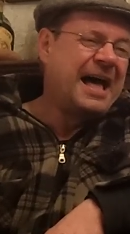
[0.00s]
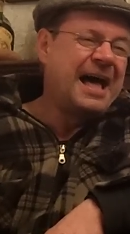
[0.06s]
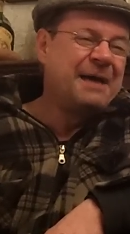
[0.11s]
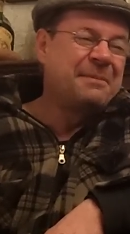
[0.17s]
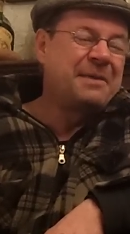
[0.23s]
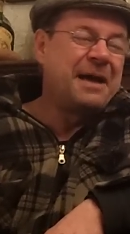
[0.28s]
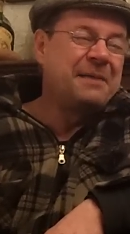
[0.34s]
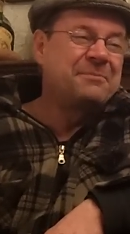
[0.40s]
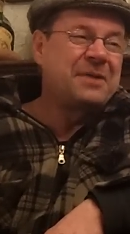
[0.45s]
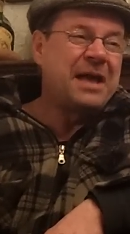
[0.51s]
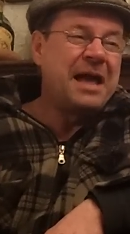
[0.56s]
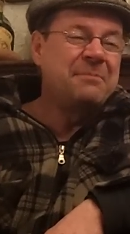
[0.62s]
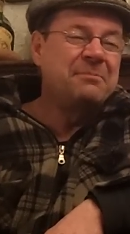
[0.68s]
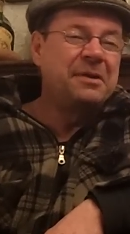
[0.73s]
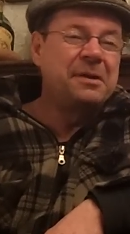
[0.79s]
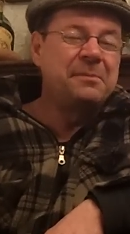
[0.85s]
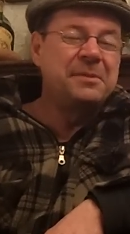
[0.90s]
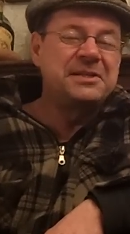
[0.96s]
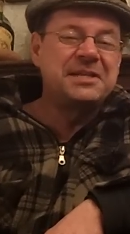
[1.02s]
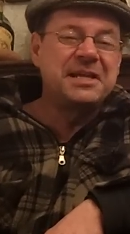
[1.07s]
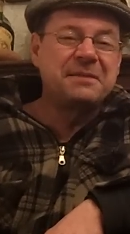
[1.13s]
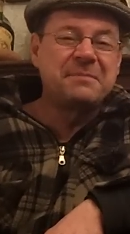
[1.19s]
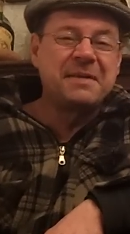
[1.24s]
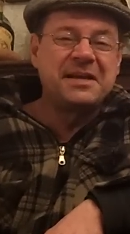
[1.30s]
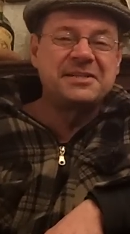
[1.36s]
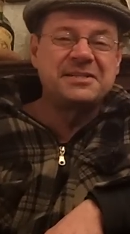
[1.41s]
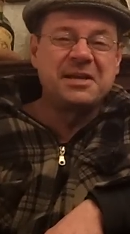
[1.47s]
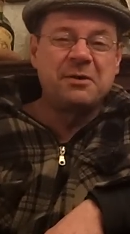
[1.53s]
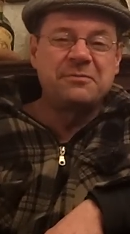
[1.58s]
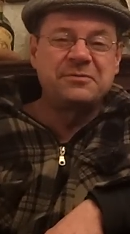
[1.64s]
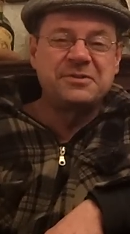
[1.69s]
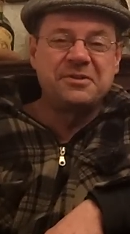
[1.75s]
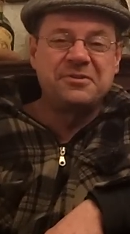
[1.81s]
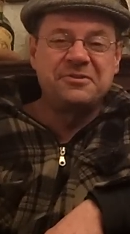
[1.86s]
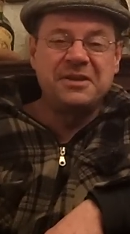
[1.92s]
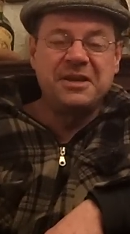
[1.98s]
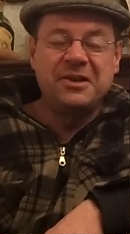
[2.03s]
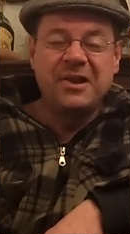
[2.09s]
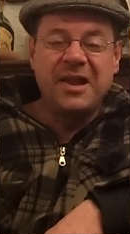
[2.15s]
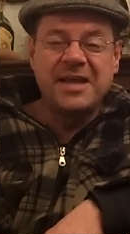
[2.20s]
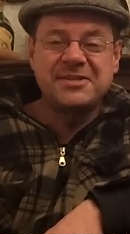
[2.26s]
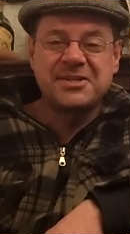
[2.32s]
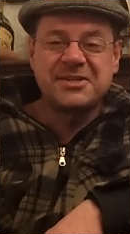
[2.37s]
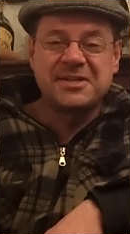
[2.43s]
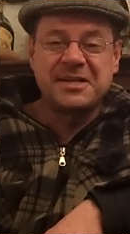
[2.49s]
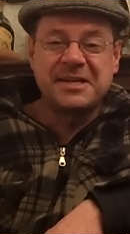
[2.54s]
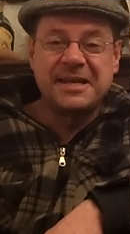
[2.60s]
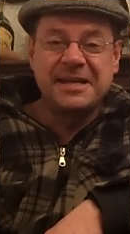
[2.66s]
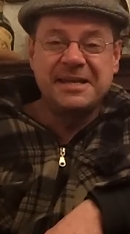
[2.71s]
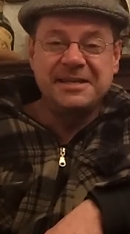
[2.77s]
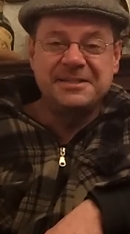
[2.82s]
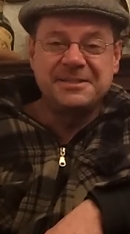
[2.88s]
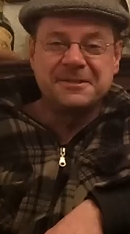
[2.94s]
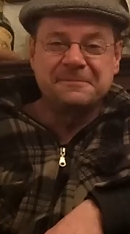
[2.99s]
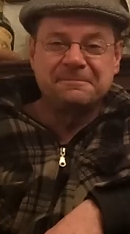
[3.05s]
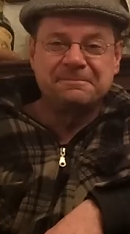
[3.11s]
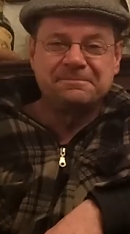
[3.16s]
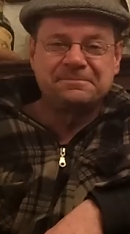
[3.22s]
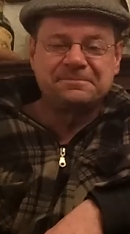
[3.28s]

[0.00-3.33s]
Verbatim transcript: I'm limiting myself to 3 glasses a night.